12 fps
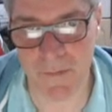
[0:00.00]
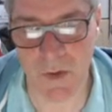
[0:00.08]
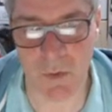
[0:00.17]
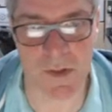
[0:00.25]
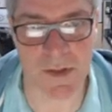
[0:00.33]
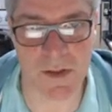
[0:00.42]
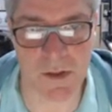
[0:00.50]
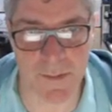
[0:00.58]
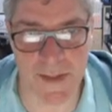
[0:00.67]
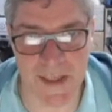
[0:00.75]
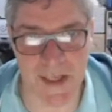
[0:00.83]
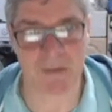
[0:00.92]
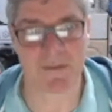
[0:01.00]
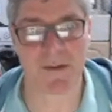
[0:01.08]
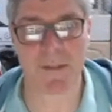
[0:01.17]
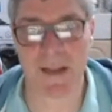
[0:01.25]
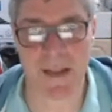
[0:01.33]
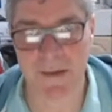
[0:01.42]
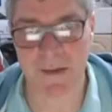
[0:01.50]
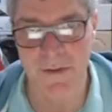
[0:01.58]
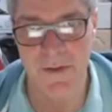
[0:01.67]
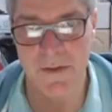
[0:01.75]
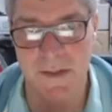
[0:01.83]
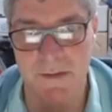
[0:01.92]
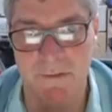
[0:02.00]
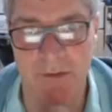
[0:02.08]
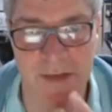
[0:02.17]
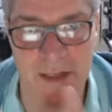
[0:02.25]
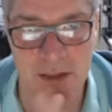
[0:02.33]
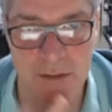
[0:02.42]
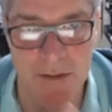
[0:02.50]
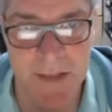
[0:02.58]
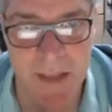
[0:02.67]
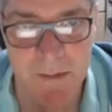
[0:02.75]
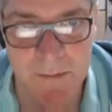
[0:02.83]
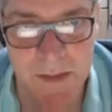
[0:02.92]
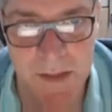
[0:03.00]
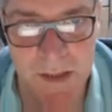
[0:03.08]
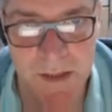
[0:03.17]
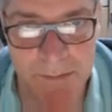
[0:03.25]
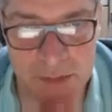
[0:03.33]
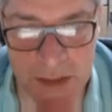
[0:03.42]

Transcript: although you've got to be careful about that if you're using it for video at the same time